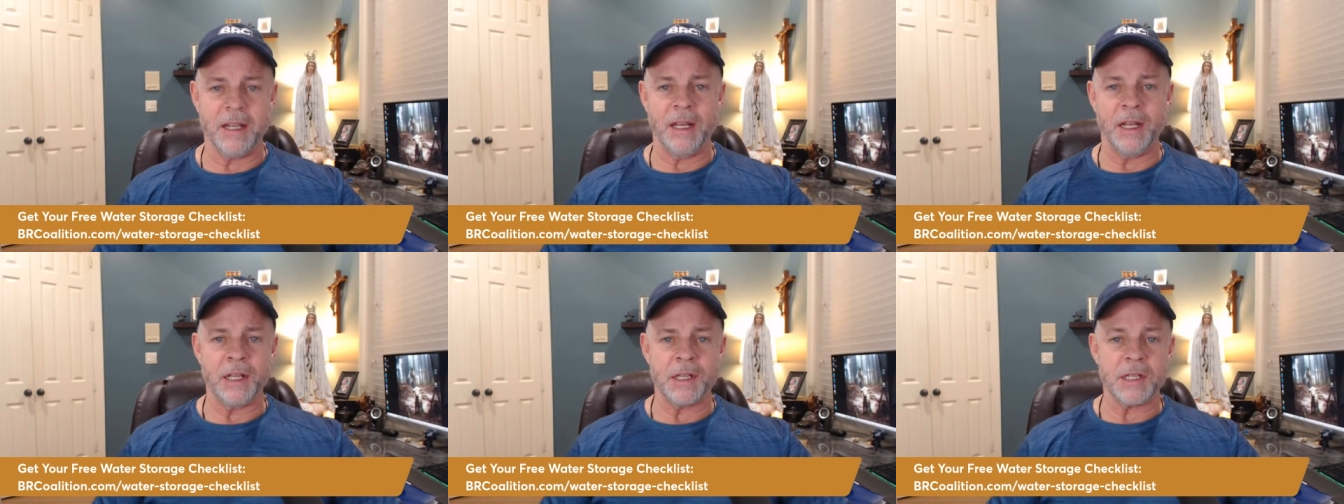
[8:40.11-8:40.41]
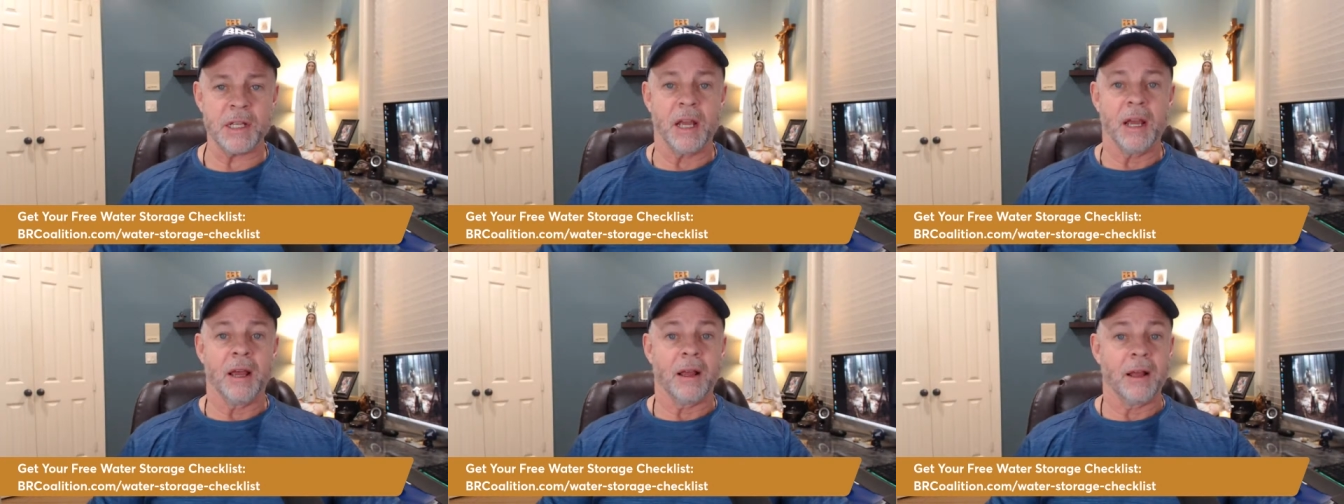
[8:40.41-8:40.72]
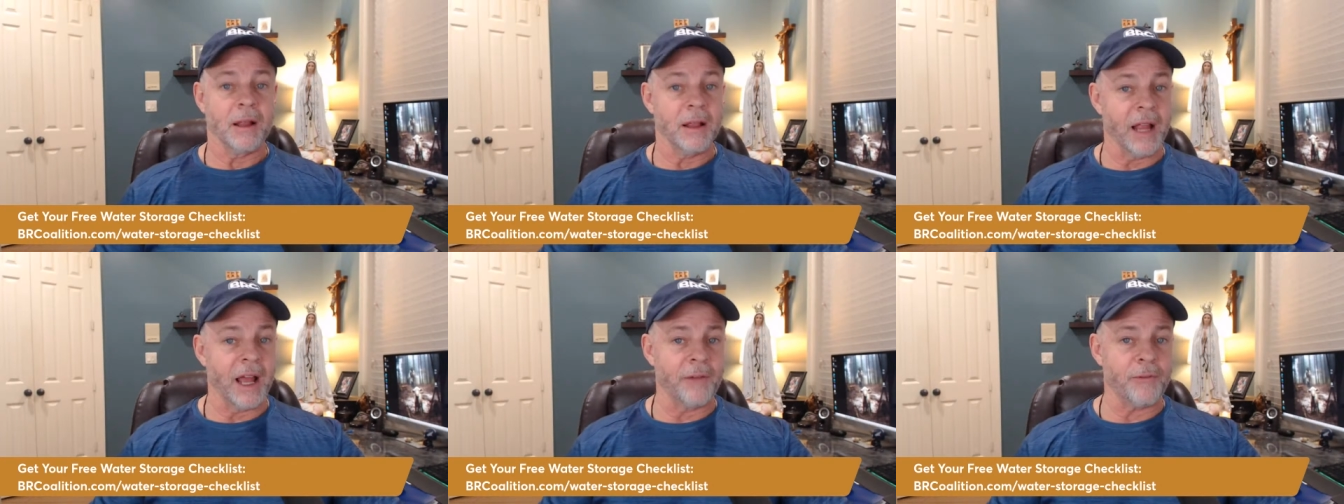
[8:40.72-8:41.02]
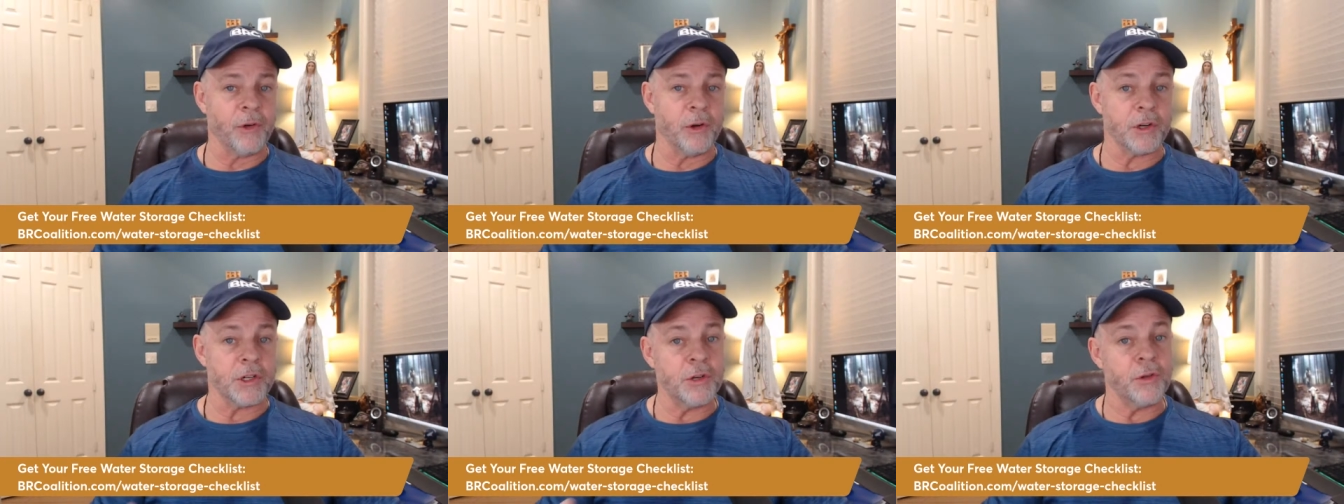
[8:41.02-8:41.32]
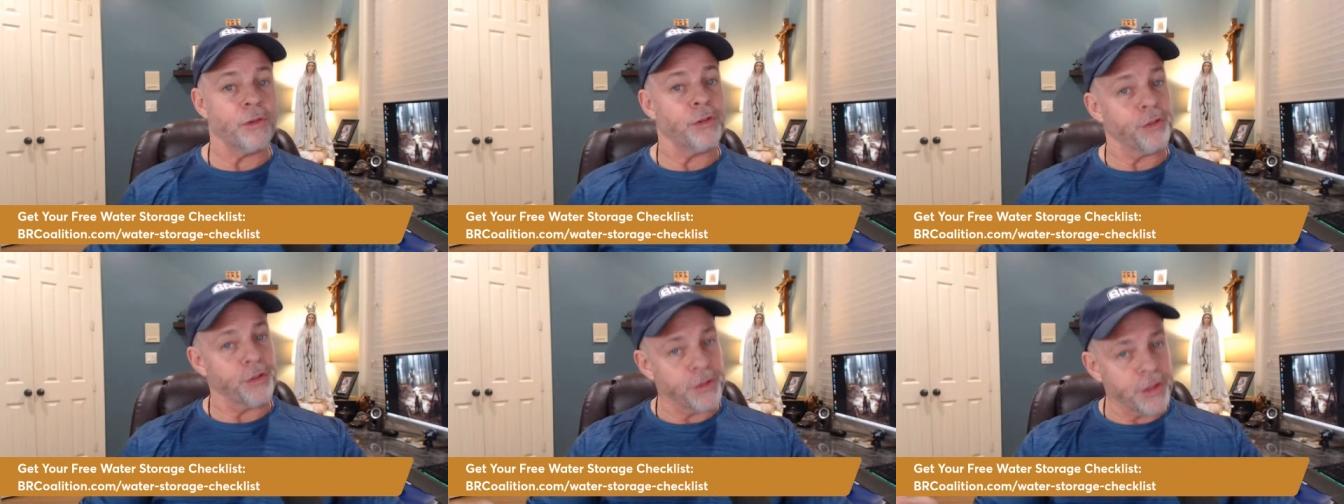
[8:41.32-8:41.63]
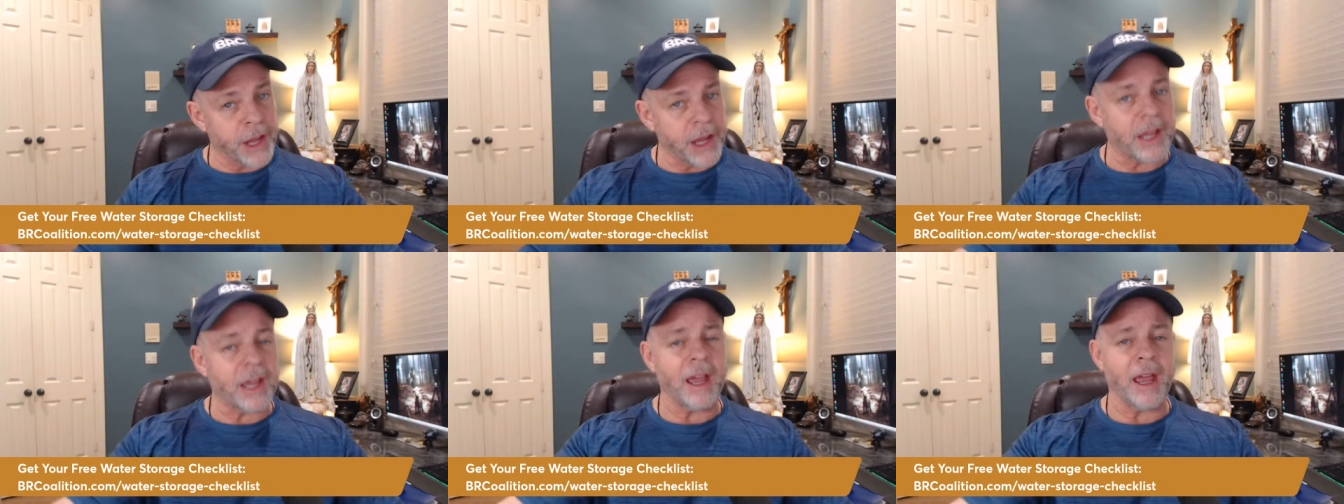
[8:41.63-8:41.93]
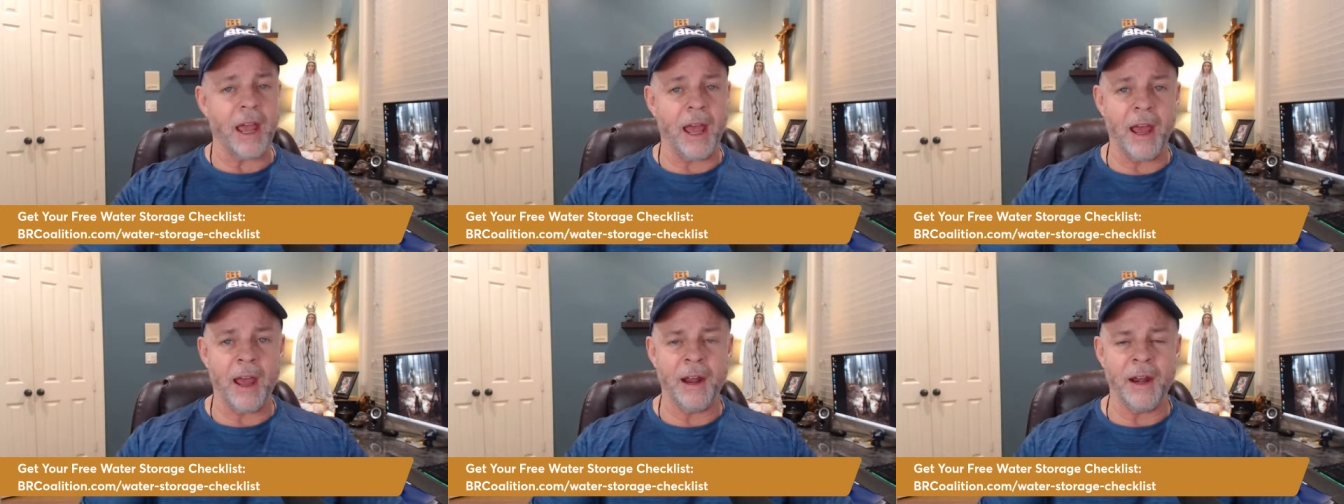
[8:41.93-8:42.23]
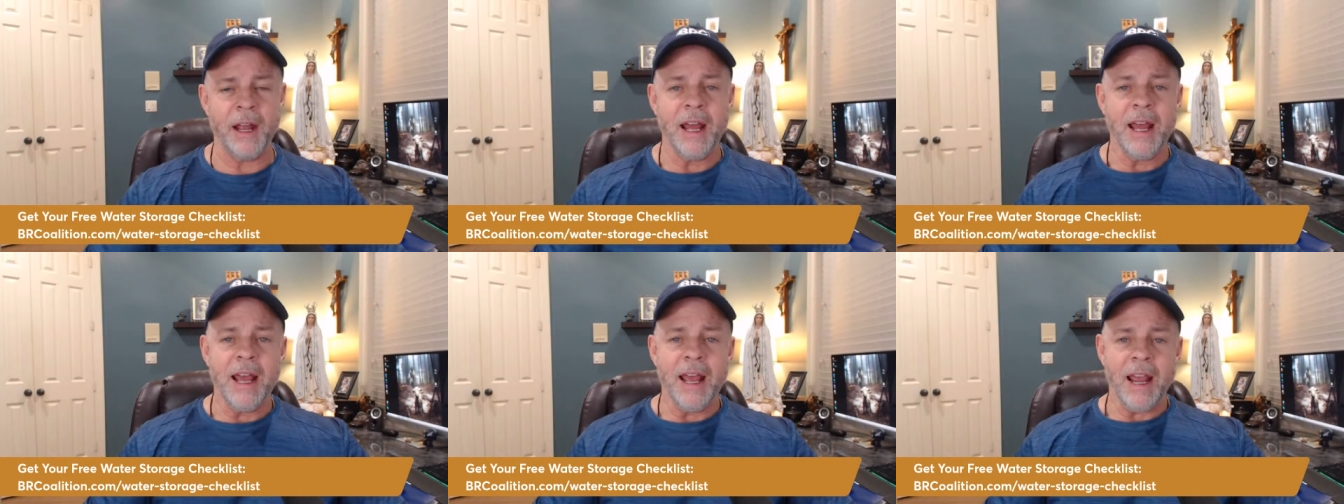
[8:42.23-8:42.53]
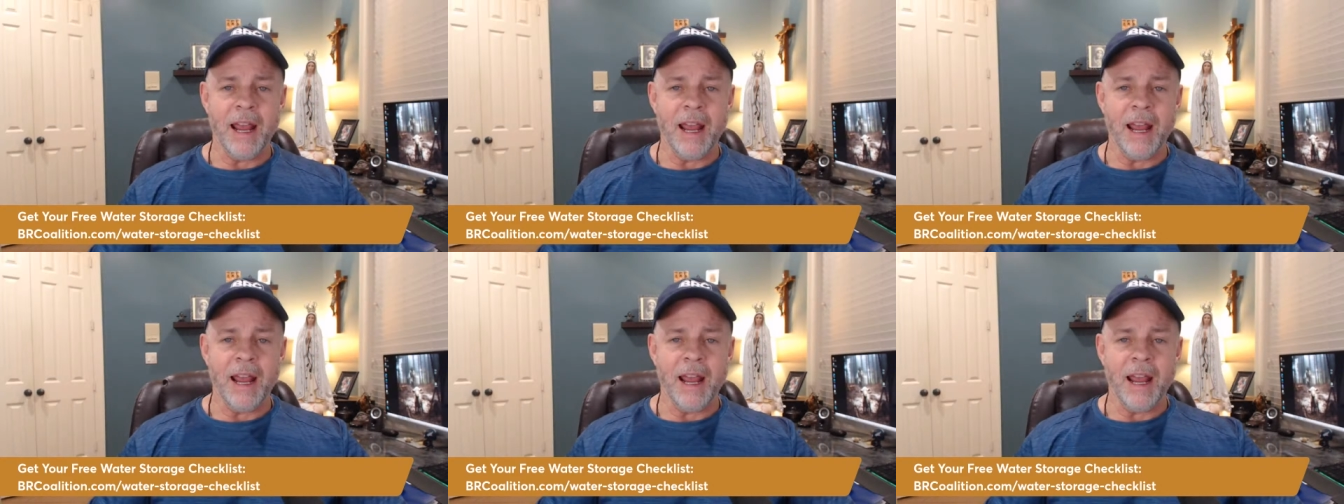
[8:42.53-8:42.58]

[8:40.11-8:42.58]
it is clever to think ahead